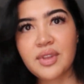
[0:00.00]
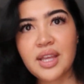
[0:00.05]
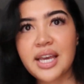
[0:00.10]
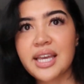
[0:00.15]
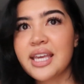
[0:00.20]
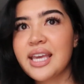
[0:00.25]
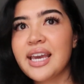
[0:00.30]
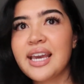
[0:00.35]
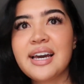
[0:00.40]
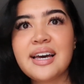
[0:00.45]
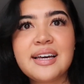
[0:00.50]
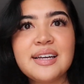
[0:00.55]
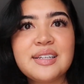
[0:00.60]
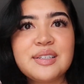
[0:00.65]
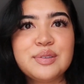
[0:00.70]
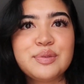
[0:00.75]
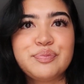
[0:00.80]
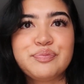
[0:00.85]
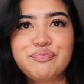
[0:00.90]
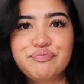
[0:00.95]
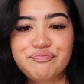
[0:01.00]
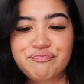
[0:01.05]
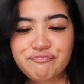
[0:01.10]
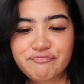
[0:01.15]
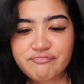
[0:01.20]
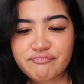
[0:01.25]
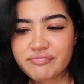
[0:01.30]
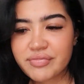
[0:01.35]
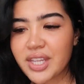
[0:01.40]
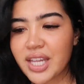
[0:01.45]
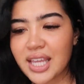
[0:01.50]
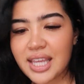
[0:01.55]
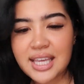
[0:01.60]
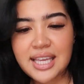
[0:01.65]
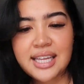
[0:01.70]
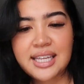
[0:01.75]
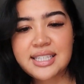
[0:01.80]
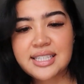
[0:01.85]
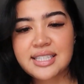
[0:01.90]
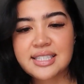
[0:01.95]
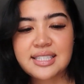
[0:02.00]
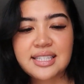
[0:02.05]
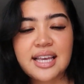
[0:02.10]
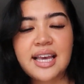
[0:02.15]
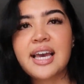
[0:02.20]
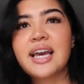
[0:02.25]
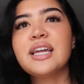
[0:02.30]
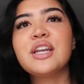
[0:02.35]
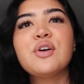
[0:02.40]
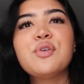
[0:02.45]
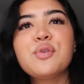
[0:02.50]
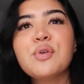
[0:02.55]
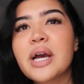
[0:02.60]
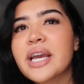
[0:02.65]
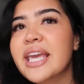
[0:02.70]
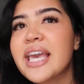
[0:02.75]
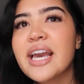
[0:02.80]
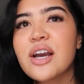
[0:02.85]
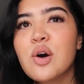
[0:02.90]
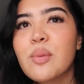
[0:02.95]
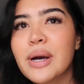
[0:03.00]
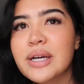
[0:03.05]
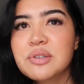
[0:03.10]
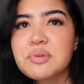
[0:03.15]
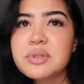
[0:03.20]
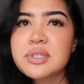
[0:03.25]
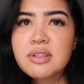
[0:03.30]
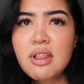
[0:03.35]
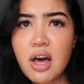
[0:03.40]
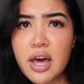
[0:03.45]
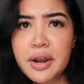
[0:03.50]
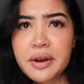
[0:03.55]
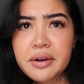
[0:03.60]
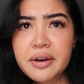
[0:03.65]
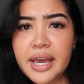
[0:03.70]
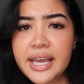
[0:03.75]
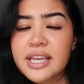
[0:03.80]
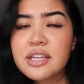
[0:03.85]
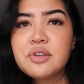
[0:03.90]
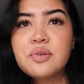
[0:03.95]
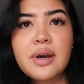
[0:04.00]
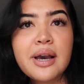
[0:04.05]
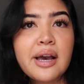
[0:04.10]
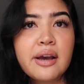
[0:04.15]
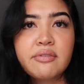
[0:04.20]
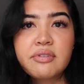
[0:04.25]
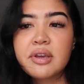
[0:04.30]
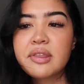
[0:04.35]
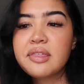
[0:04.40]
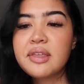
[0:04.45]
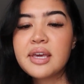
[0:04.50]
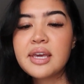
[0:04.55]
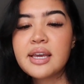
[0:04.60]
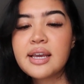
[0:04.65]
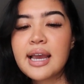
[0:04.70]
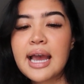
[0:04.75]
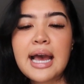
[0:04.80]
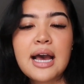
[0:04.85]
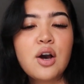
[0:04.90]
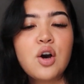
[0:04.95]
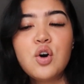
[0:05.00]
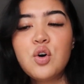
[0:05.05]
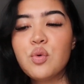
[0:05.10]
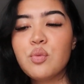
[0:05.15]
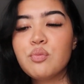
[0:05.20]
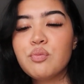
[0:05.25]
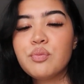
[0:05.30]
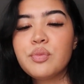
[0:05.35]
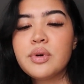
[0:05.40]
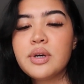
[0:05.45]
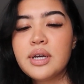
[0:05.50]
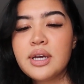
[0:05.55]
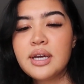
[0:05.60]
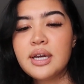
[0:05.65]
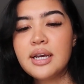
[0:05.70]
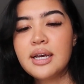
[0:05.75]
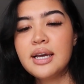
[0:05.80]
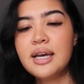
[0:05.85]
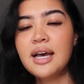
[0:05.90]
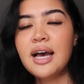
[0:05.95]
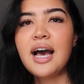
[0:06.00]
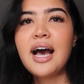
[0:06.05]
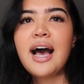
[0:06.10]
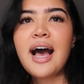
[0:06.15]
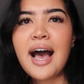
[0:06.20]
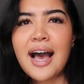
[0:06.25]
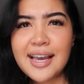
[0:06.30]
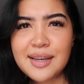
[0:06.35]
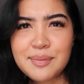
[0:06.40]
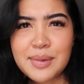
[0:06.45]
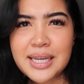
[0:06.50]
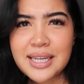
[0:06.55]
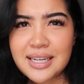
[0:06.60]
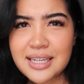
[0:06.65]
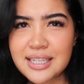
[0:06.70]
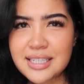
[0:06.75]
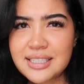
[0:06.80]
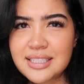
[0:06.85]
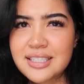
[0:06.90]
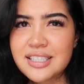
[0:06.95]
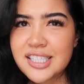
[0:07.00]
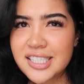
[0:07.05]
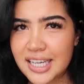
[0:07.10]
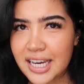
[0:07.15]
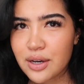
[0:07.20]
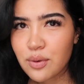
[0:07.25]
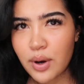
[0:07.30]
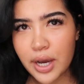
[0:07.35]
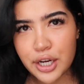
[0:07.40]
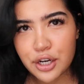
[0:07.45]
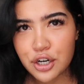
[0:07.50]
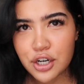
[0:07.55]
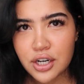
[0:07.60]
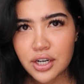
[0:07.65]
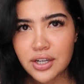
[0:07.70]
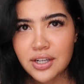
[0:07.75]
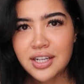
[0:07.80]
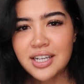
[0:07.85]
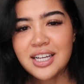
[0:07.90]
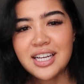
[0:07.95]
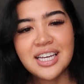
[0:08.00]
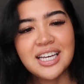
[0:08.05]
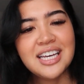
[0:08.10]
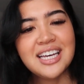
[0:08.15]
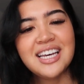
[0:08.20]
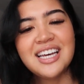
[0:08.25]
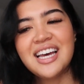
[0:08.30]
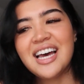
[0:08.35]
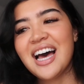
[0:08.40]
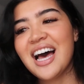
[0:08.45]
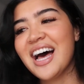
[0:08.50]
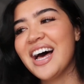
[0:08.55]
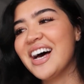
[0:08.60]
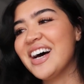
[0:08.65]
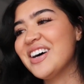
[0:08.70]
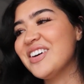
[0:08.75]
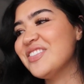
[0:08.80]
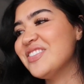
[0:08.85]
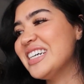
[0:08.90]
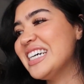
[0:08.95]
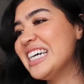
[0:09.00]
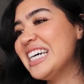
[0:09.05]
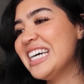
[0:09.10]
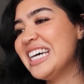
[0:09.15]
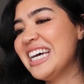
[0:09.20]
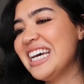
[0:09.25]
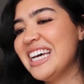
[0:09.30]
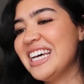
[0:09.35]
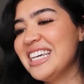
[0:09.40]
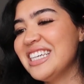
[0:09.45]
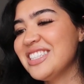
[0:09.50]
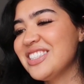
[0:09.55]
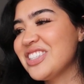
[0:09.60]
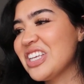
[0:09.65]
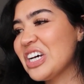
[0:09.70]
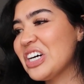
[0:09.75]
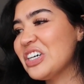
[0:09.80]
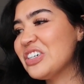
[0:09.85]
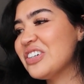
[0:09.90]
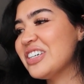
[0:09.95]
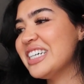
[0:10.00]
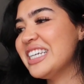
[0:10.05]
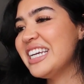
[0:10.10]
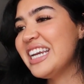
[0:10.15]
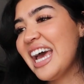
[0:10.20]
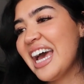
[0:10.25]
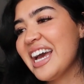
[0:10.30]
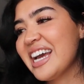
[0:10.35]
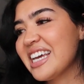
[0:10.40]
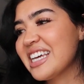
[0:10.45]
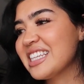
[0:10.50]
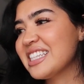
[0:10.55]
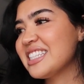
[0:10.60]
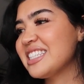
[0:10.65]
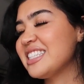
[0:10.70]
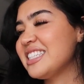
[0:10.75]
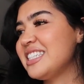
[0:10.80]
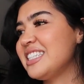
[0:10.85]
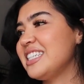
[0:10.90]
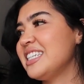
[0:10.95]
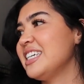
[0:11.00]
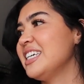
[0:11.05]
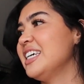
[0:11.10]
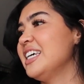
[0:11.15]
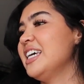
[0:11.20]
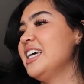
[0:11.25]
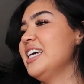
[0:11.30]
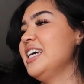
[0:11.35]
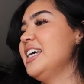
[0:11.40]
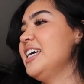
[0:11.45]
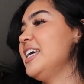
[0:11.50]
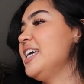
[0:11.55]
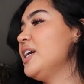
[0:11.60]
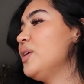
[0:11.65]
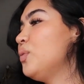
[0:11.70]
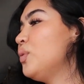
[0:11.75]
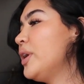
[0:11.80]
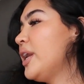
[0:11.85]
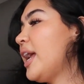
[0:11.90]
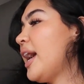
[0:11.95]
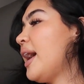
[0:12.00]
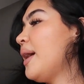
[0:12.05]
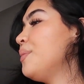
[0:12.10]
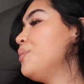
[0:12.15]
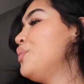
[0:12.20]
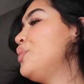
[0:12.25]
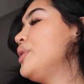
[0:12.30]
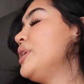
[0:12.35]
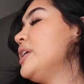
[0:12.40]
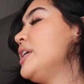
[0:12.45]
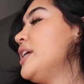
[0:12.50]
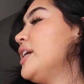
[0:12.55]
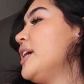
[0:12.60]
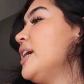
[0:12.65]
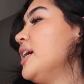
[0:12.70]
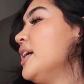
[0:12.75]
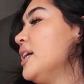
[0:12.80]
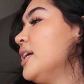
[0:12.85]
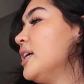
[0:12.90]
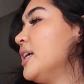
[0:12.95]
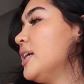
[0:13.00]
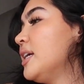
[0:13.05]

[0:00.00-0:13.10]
I can't, it's, I, I don't, I can't go back to a salon. I can do everything at home a high maintenance DIY girl. Um, so next it would be